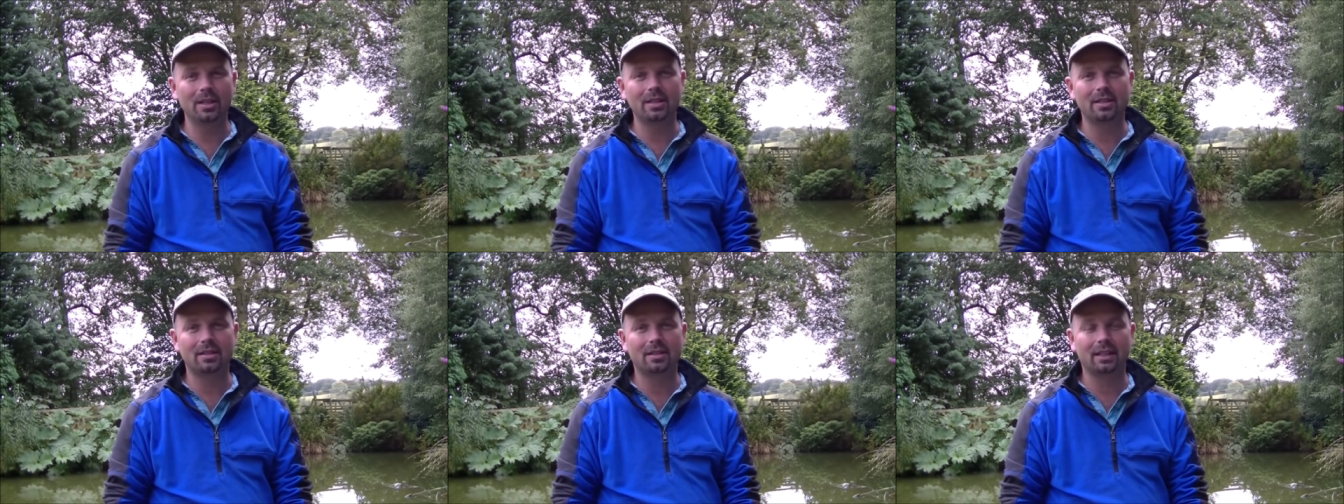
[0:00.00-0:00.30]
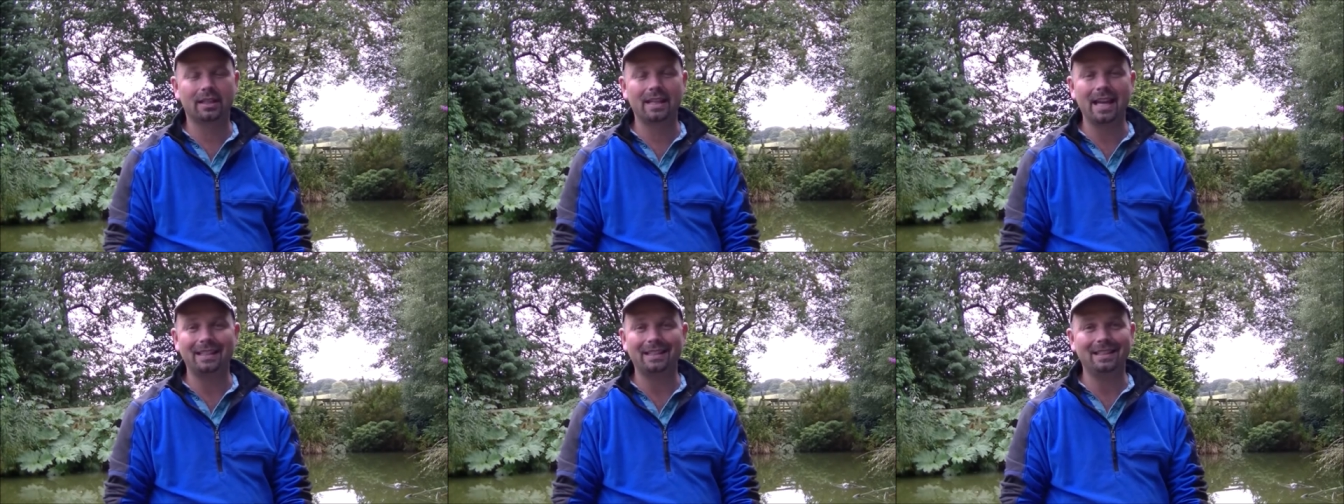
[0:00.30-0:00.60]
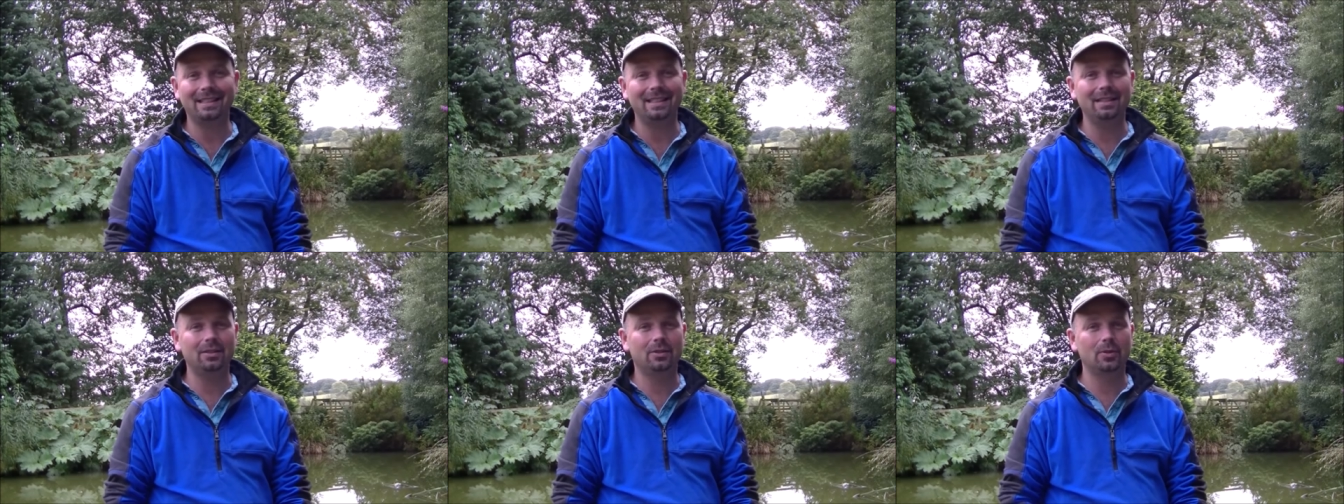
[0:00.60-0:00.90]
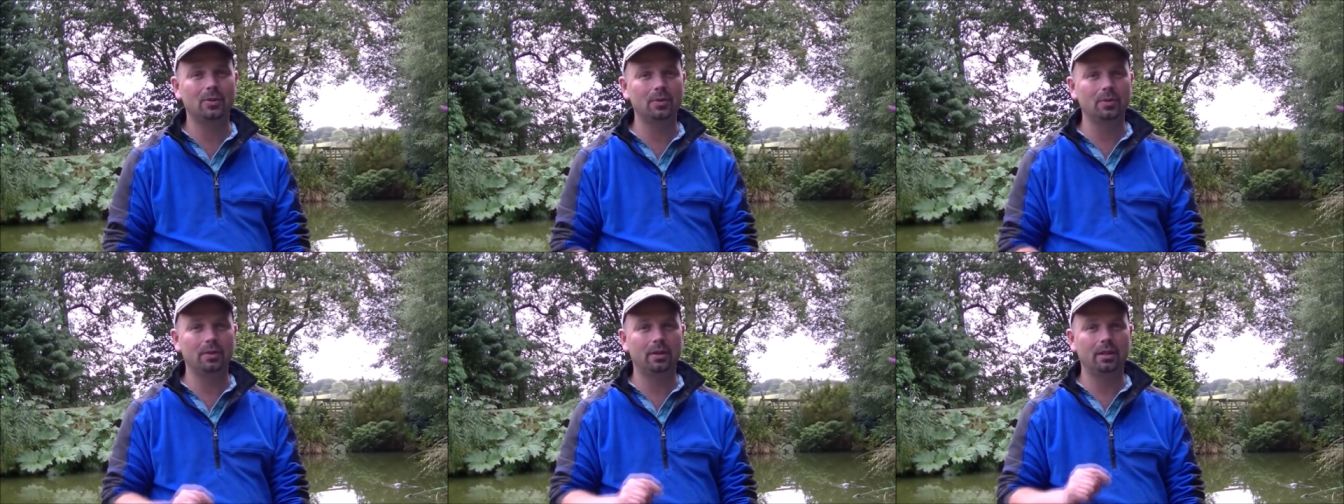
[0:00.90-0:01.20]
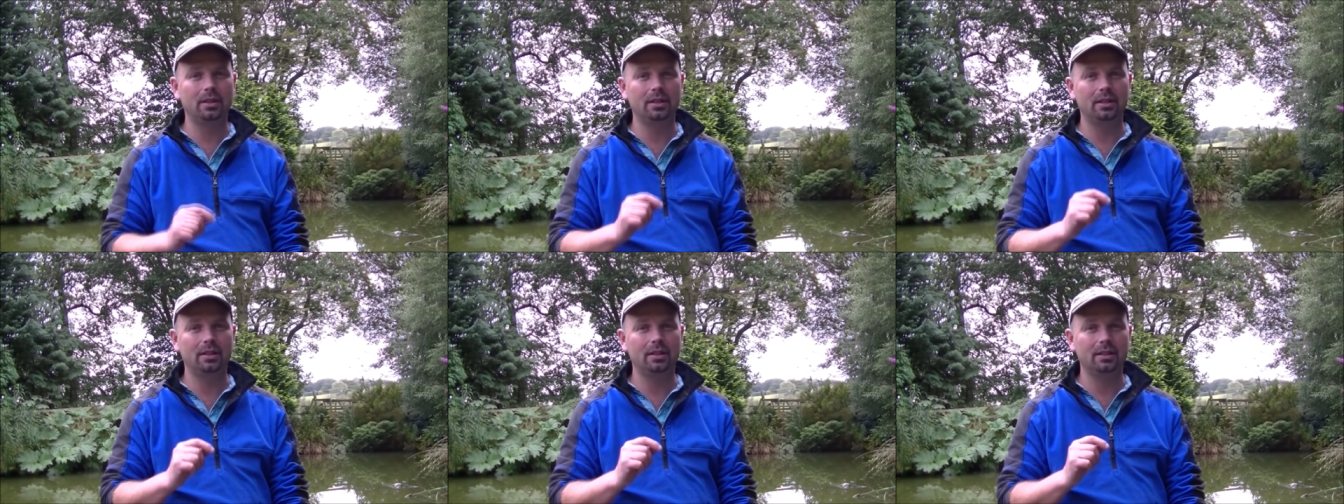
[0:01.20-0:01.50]
is to get into
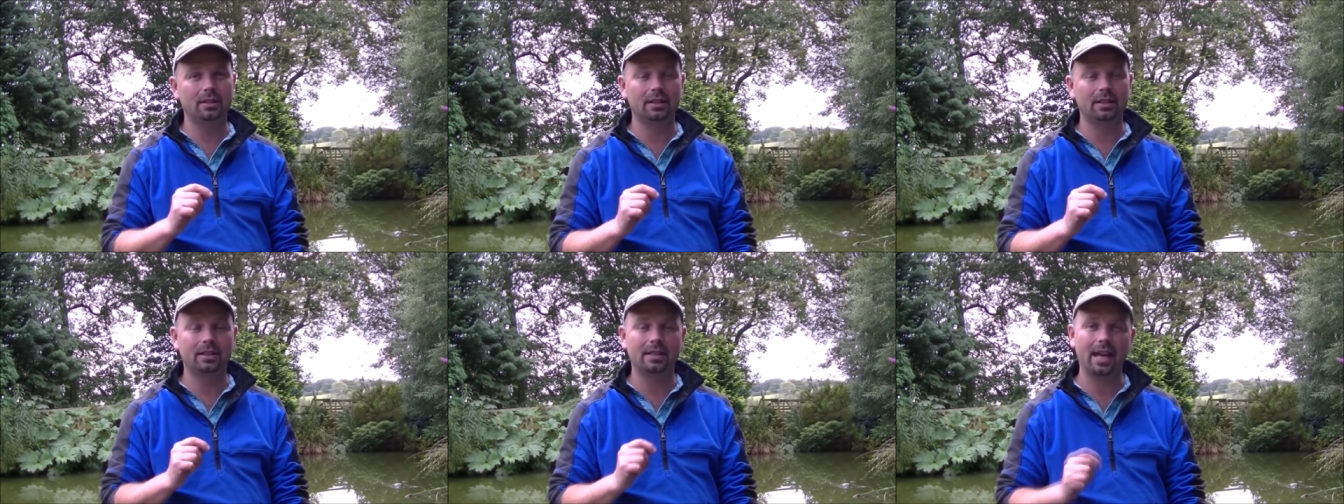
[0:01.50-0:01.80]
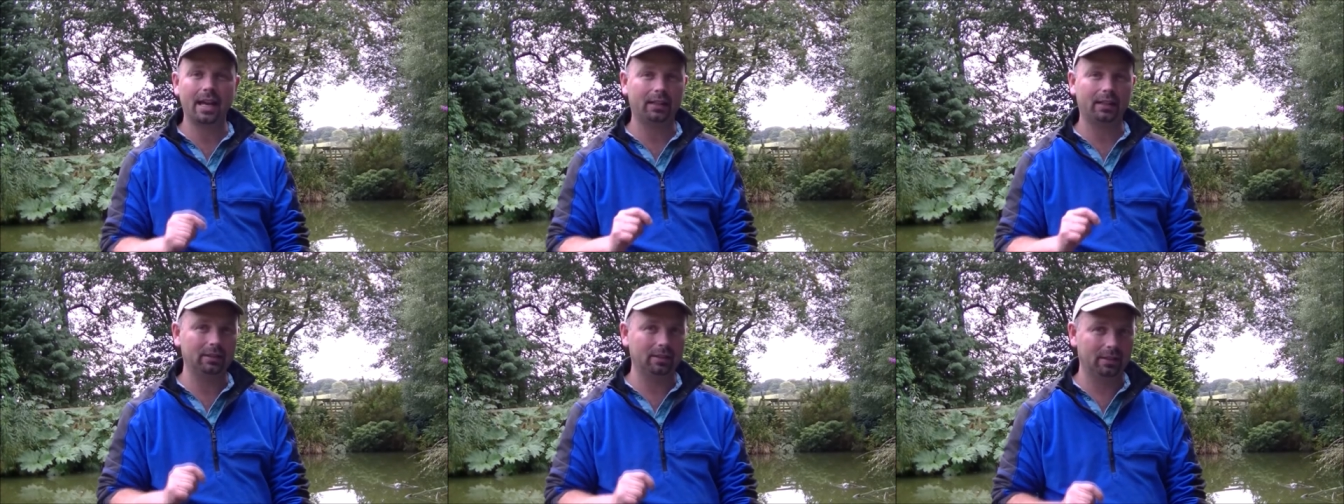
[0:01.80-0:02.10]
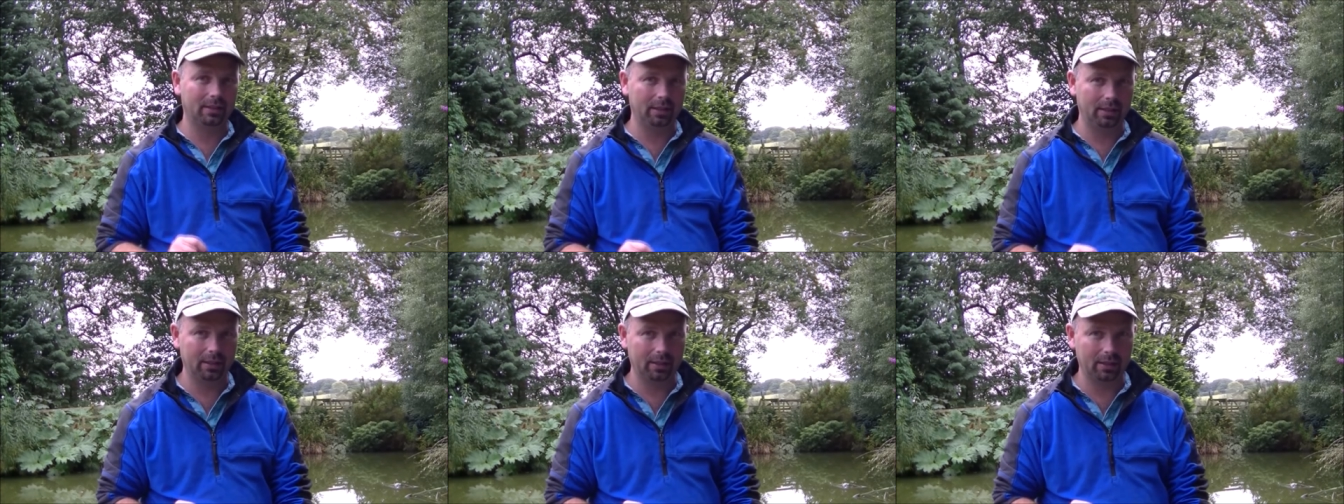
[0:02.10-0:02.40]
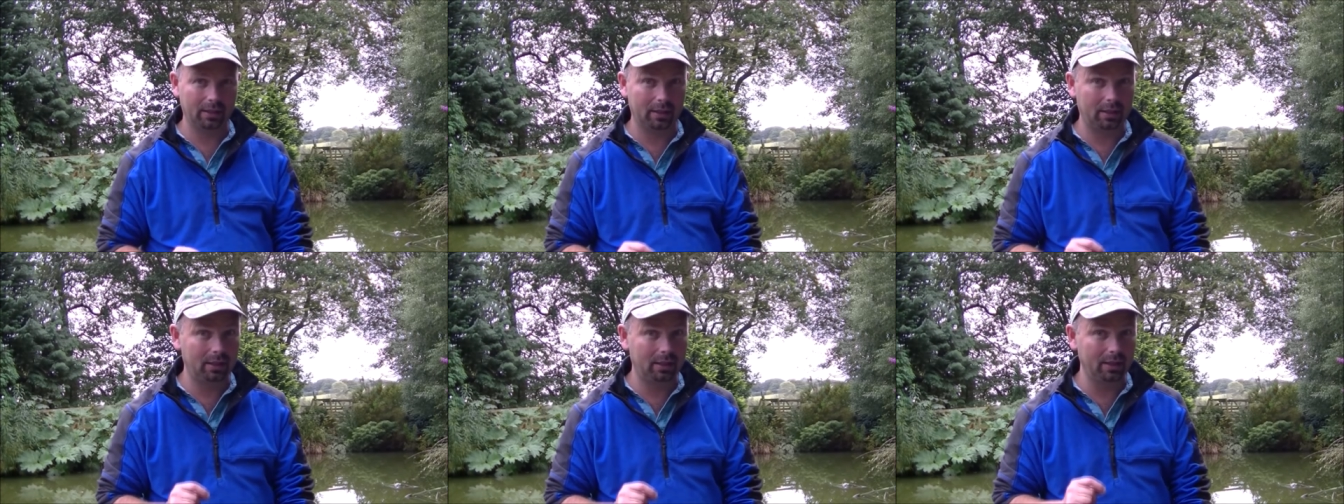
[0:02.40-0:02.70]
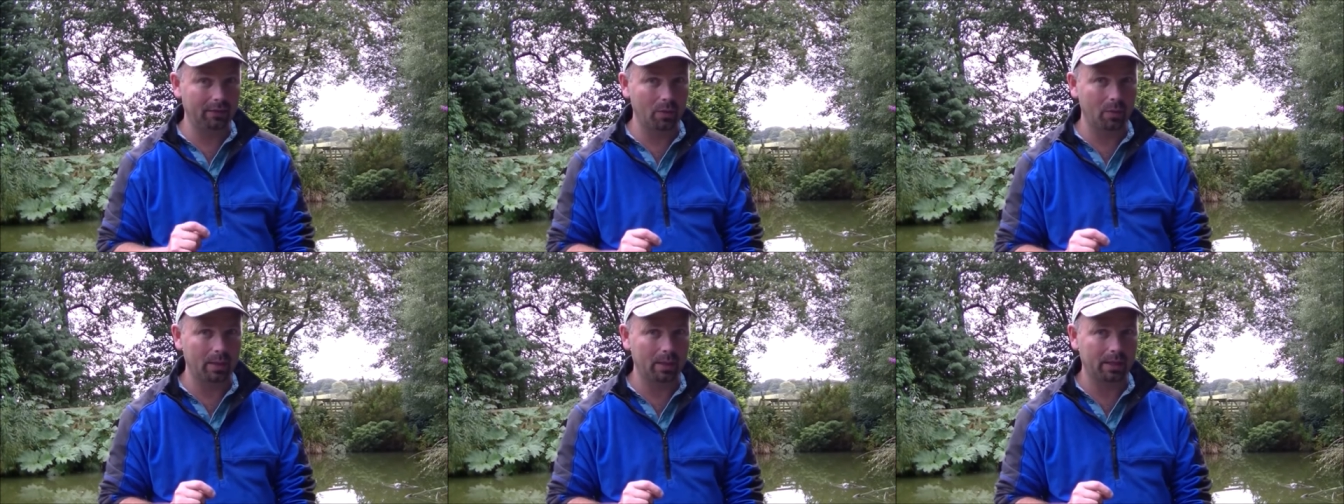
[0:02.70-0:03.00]
the detecting gear
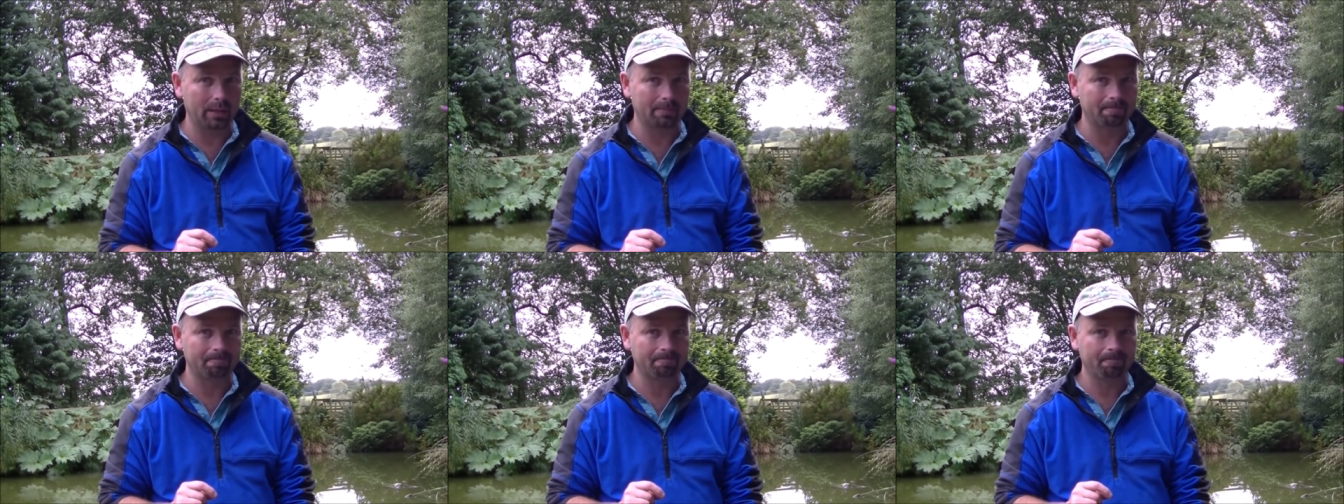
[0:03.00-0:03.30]
giveaway